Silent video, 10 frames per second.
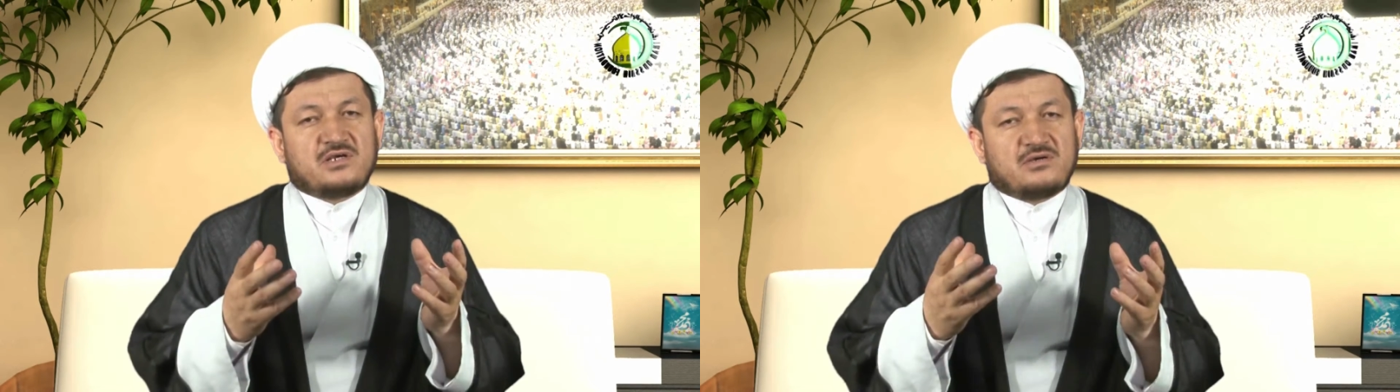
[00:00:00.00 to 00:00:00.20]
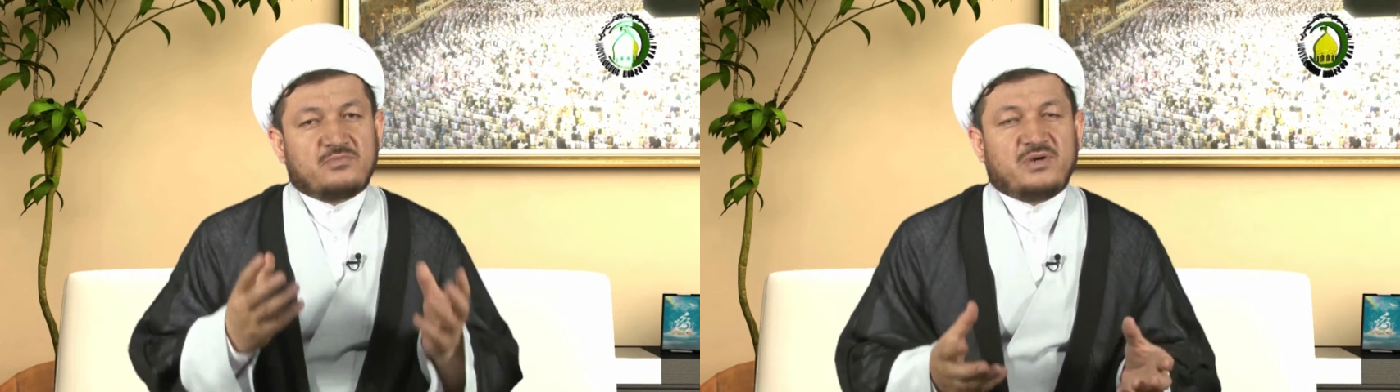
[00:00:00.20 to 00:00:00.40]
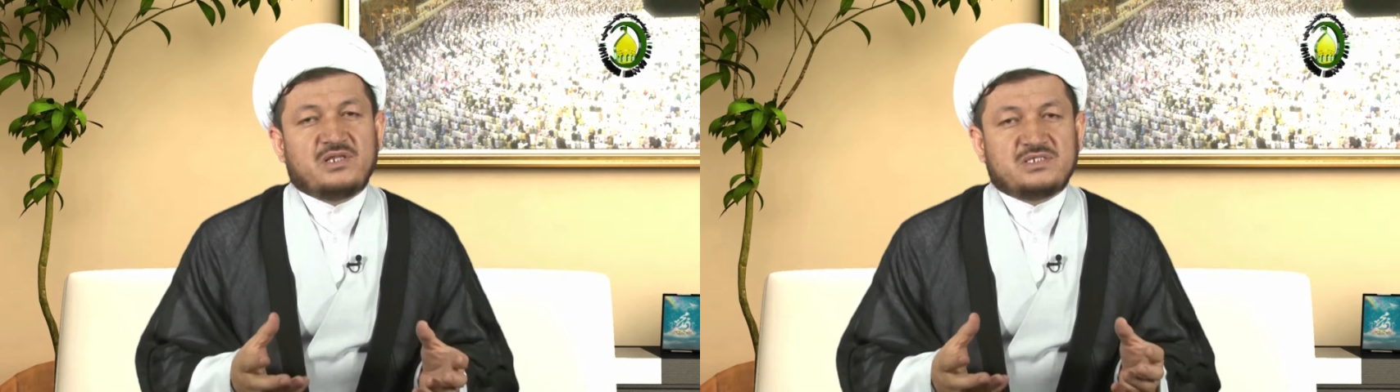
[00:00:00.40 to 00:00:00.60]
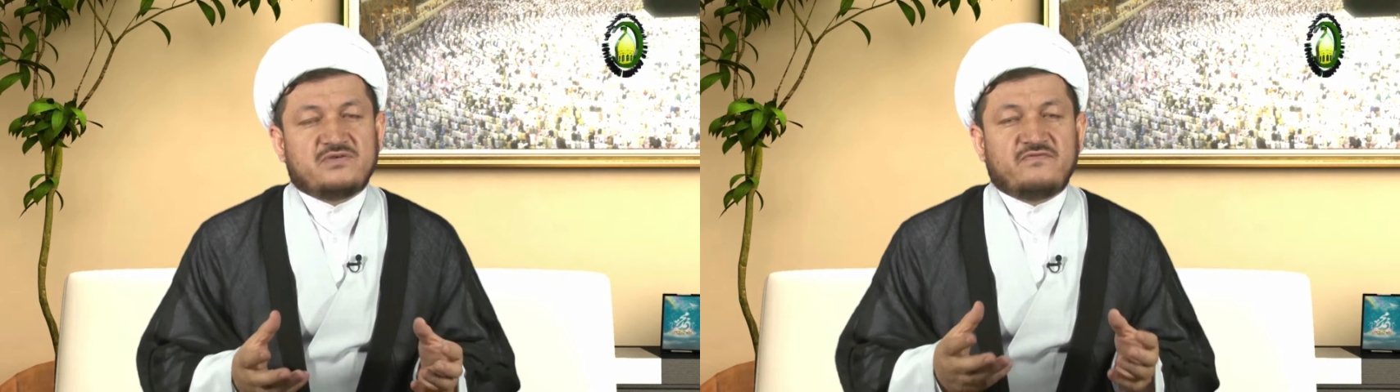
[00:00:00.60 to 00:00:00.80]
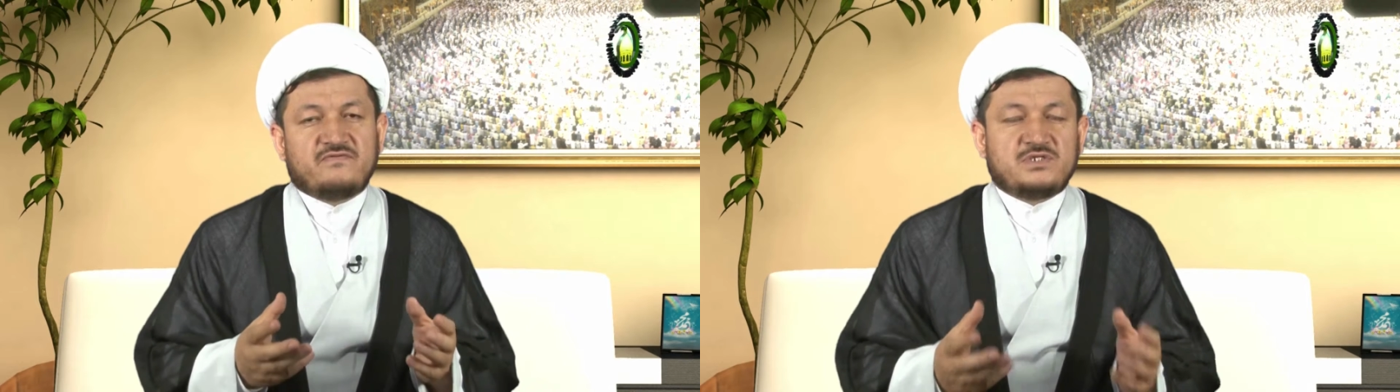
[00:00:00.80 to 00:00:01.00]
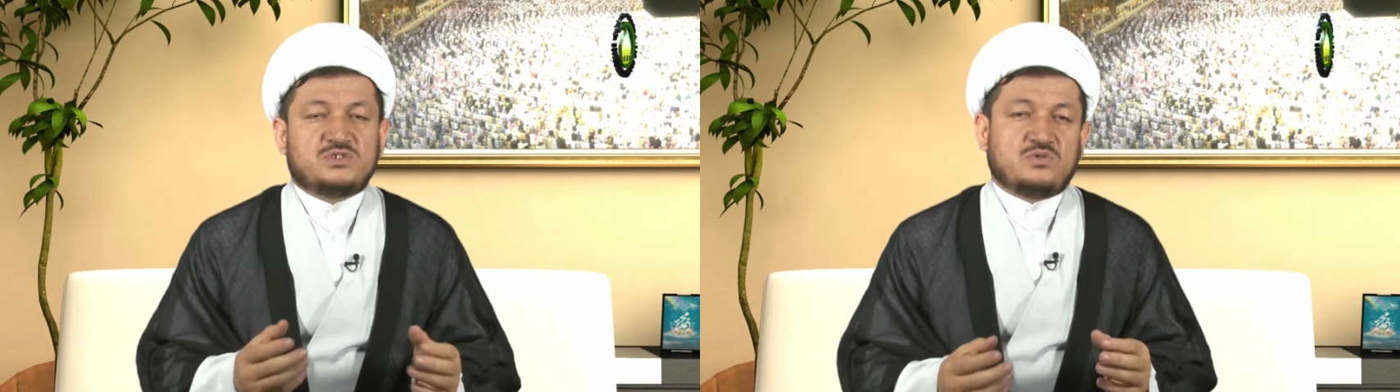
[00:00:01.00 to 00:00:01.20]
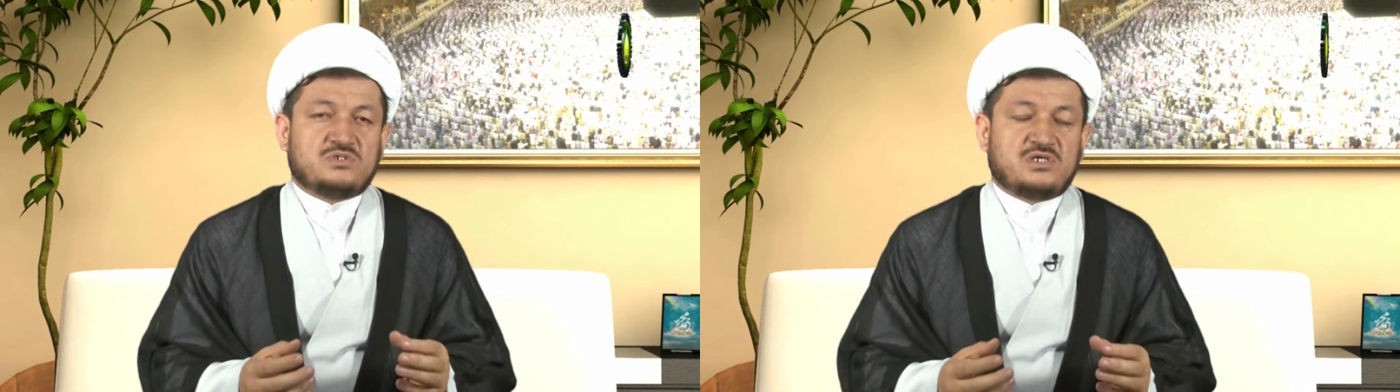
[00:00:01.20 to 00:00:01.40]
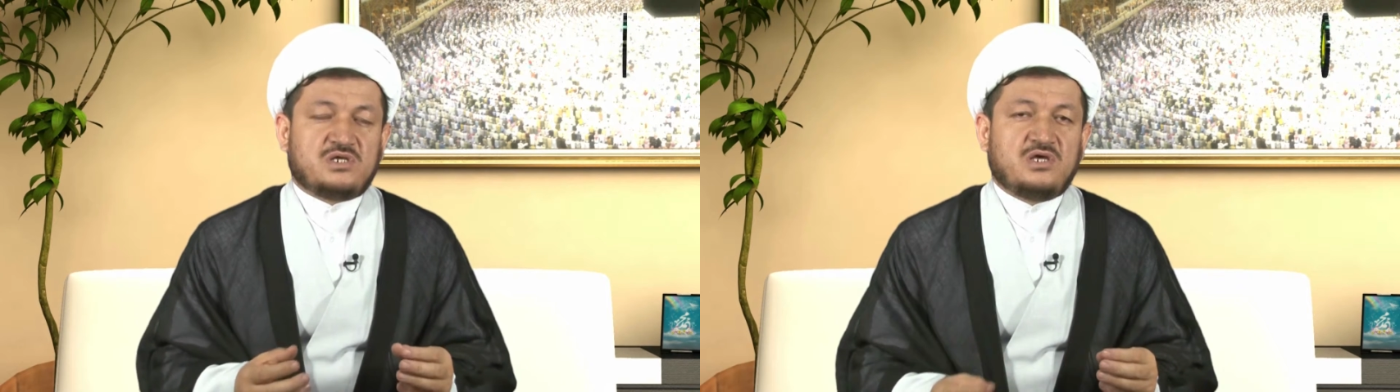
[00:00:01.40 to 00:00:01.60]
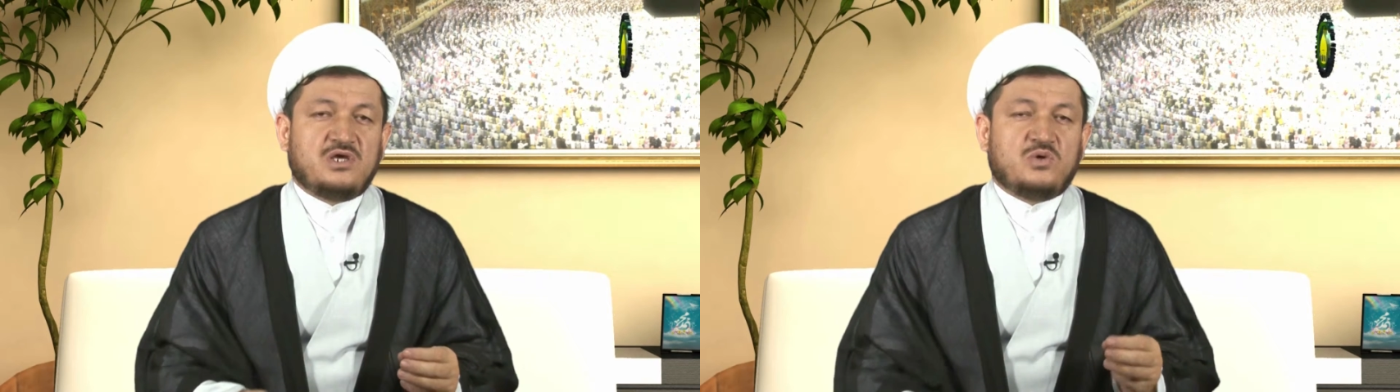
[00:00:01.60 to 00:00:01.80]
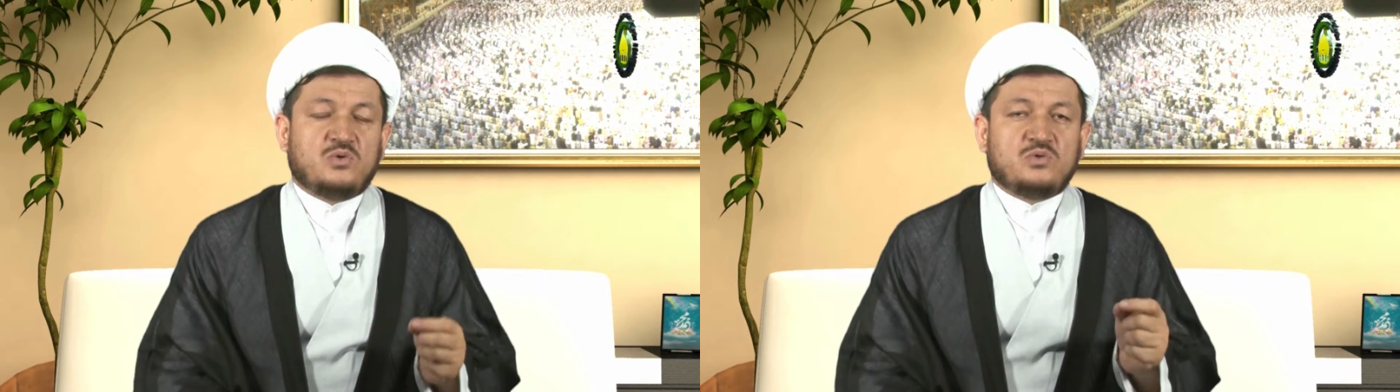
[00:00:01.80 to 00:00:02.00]
compulsive disorder
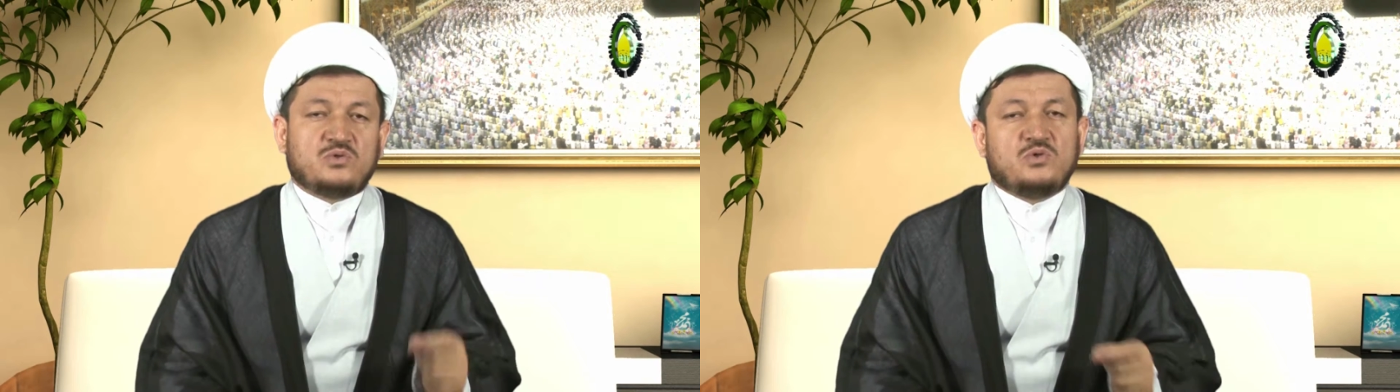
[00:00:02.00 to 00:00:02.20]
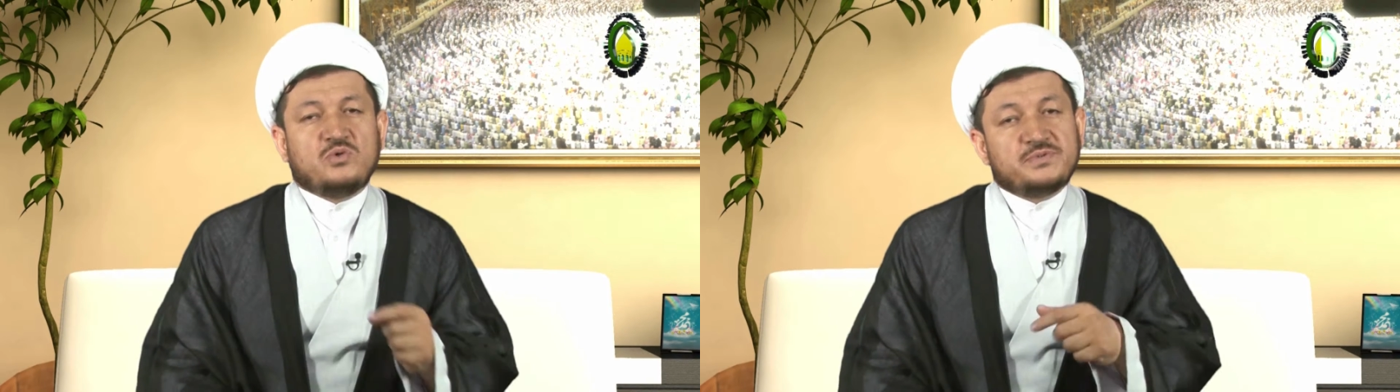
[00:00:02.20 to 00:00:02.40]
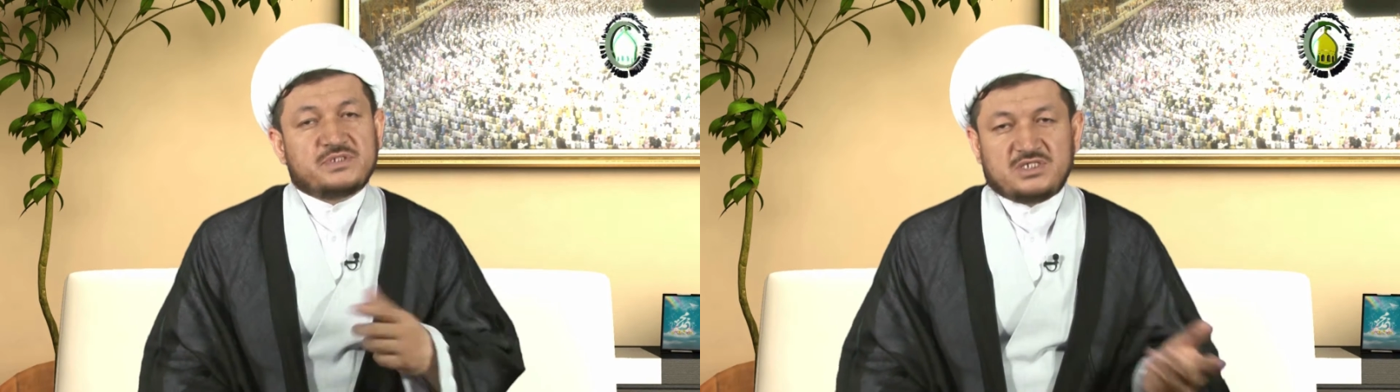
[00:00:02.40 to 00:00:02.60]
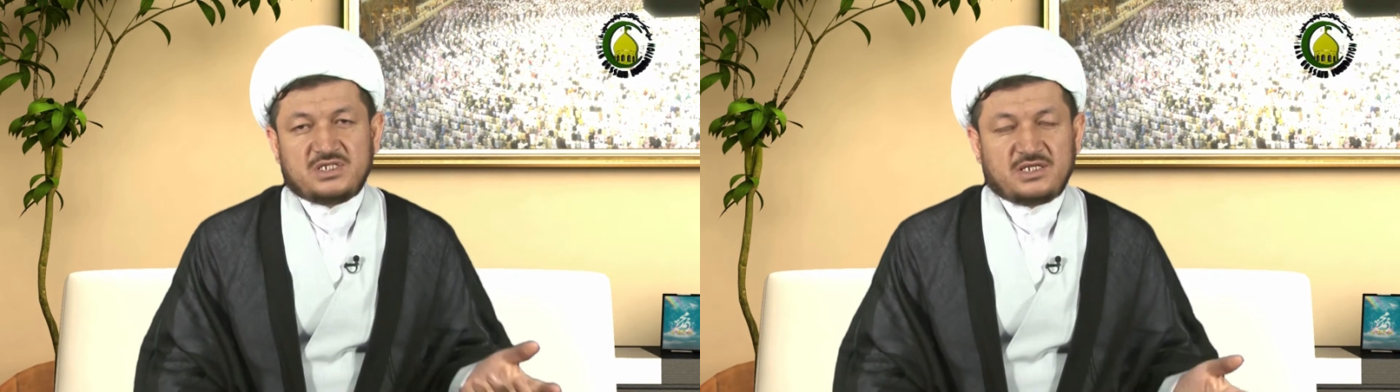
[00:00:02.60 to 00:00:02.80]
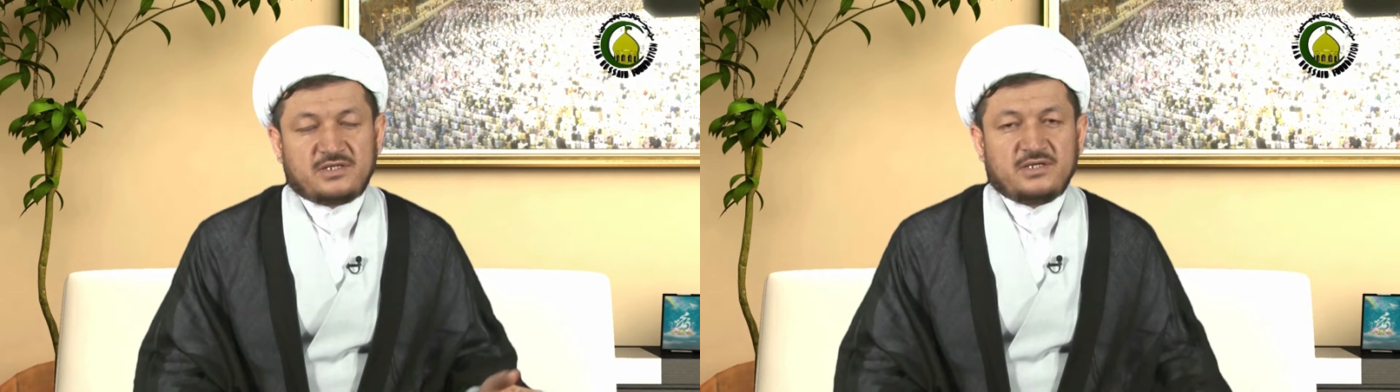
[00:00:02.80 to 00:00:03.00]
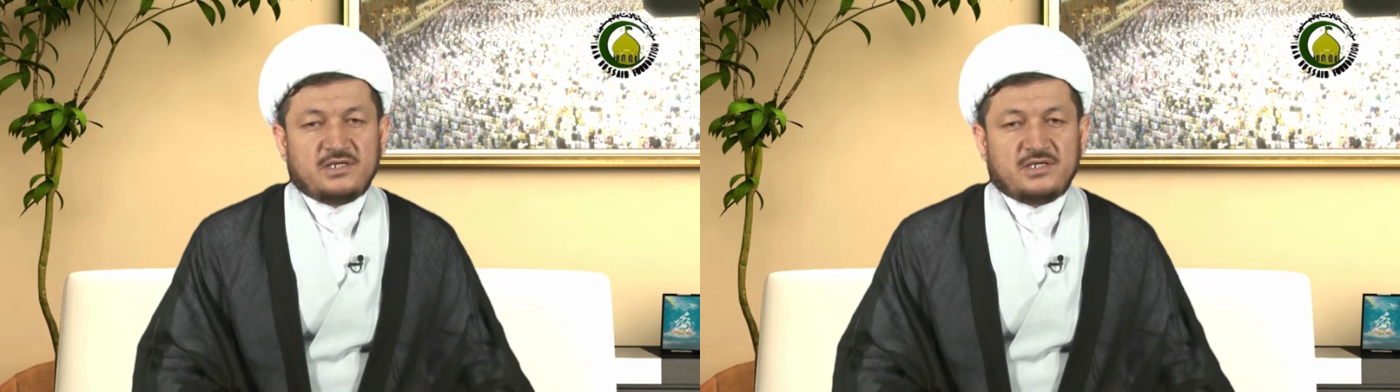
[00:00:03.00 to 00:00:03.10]
or OCD.